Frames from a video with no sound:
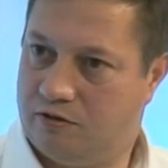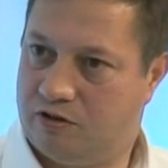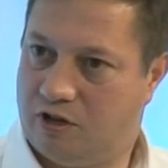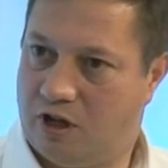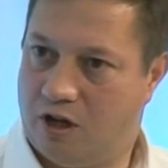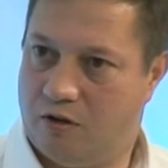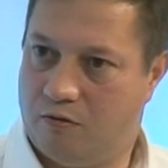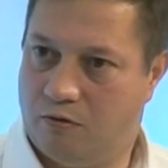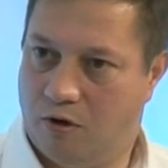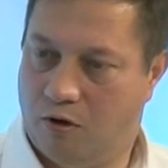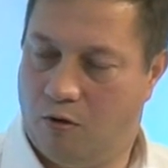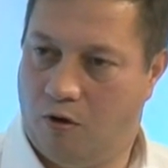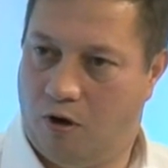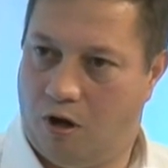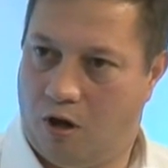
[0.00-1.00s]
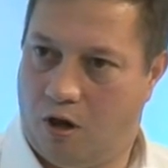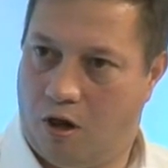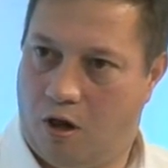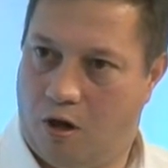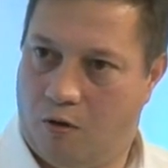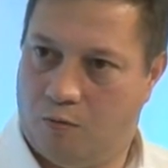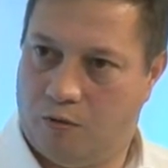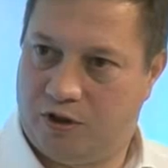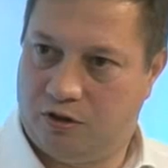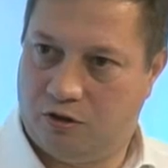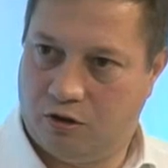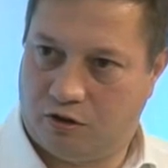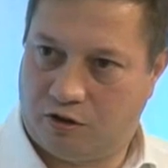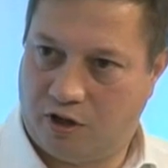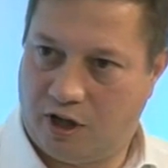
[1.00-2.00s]
So we
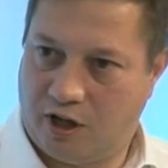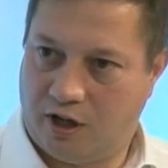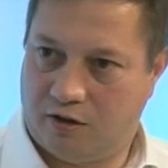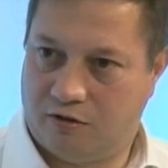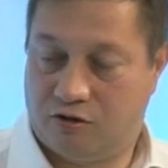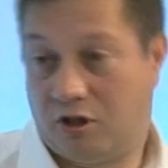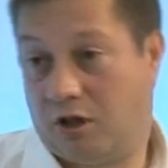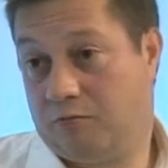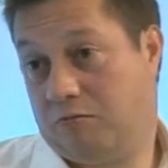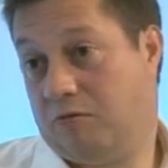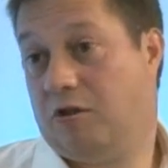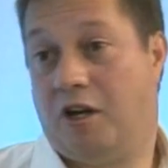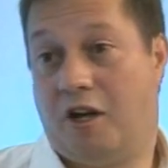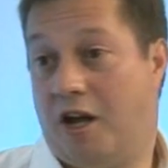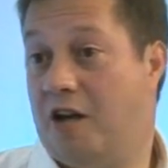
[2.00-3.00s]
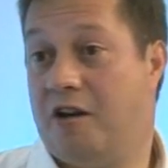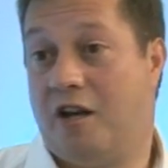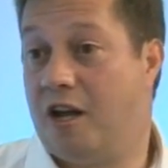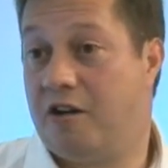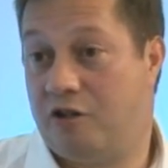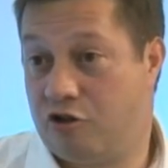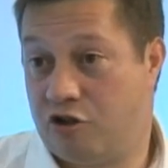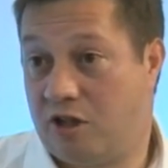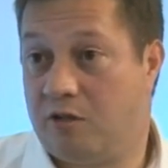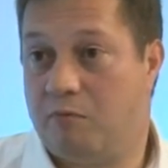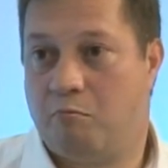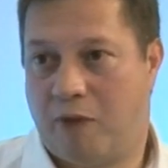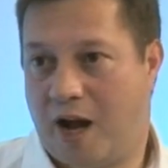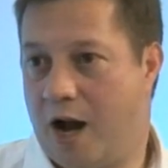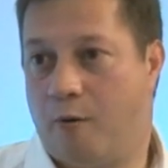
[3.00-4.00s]
look at energy,
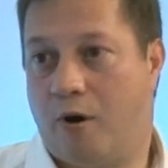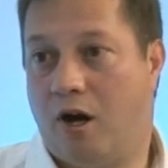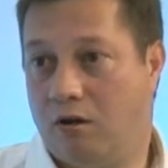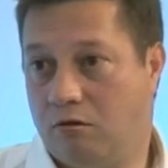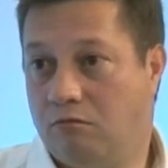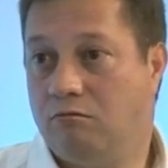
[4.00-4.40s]
power,